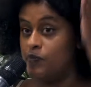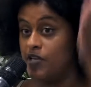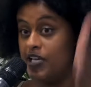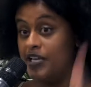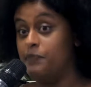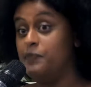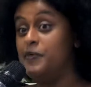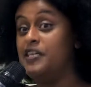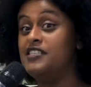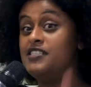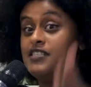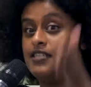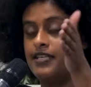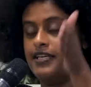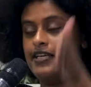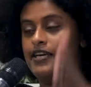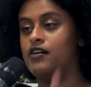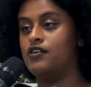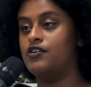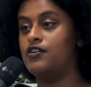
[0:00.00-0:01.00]
immediately
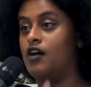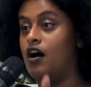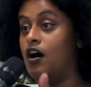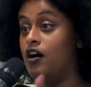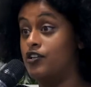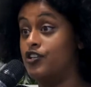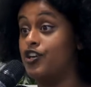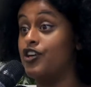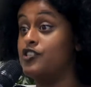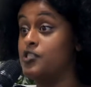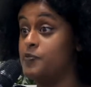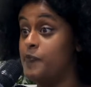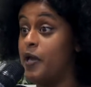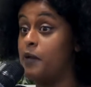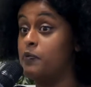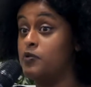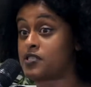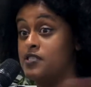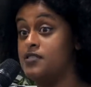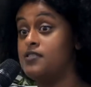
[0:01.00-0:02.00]
aren't going to be
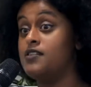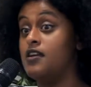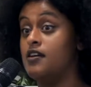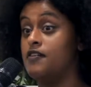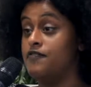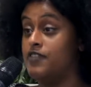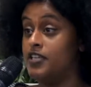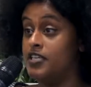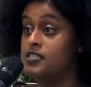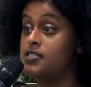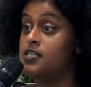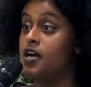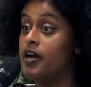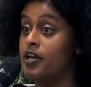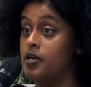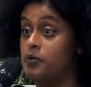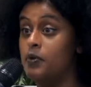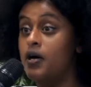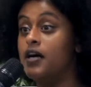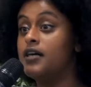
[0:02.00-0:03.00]
able to serve the
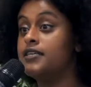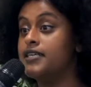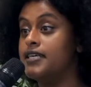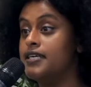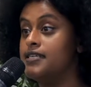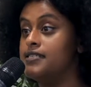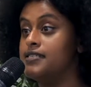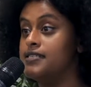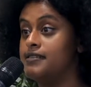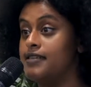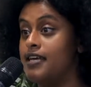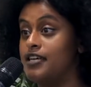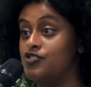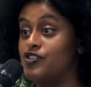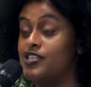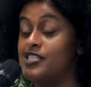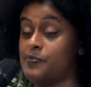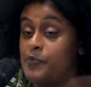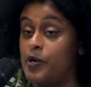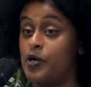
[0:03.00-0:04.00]
entire market. And that
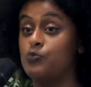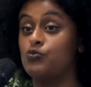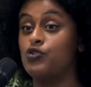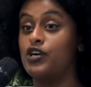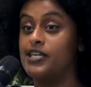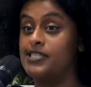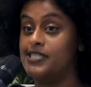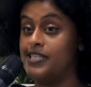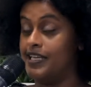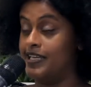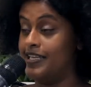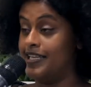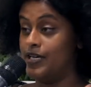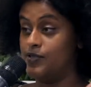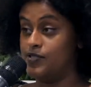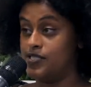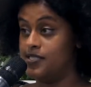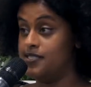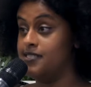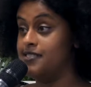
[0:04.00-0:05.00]
transparent pricing allows
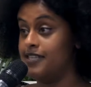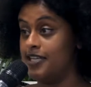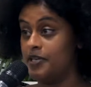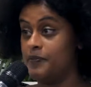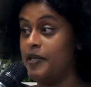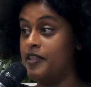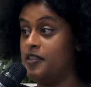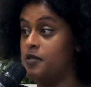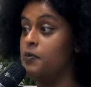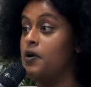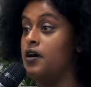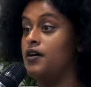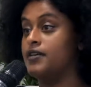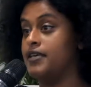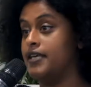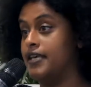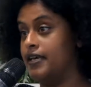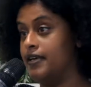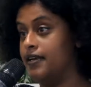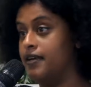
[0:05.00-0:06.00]
us to segment the
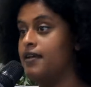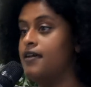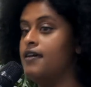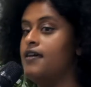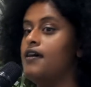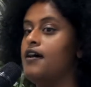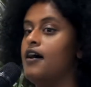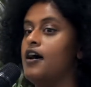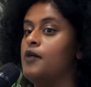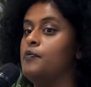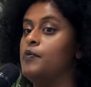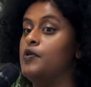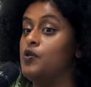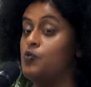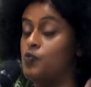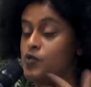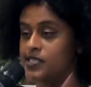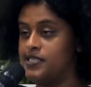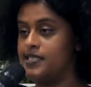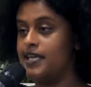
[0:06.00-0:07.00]
market and then
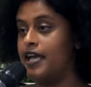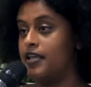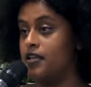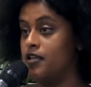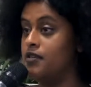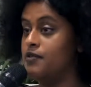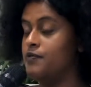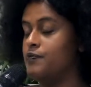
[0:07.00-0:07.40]
once again